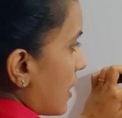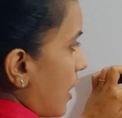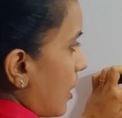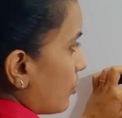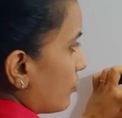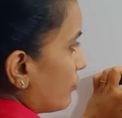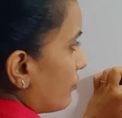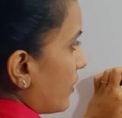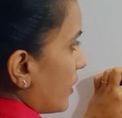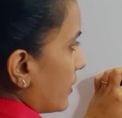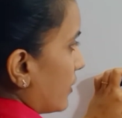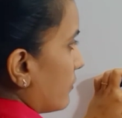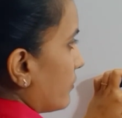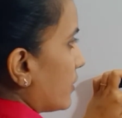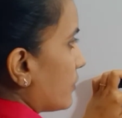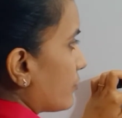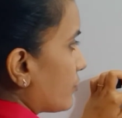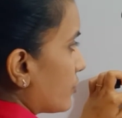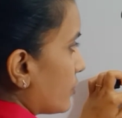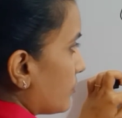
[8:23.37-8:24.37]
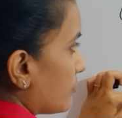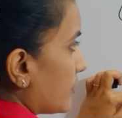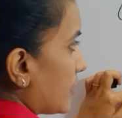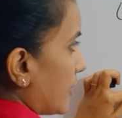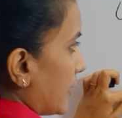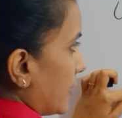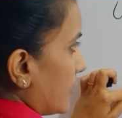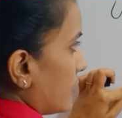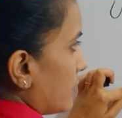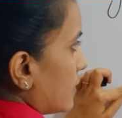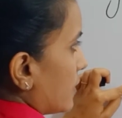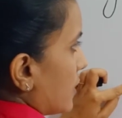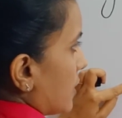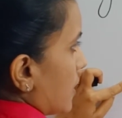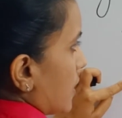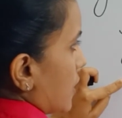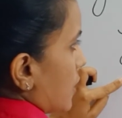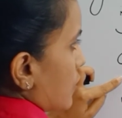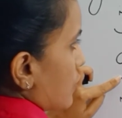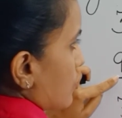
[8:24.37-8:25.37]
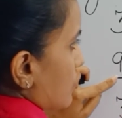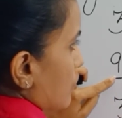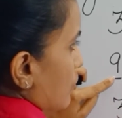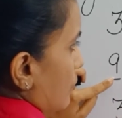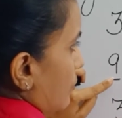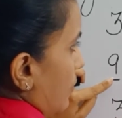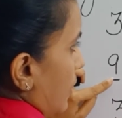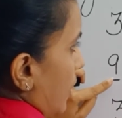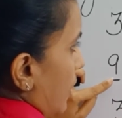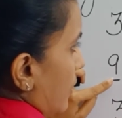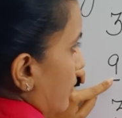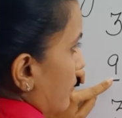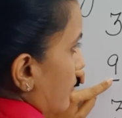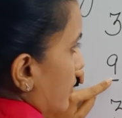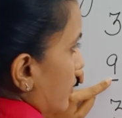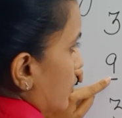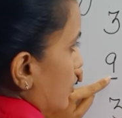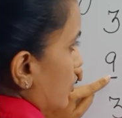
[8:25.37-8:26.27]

how far away from 9? So bar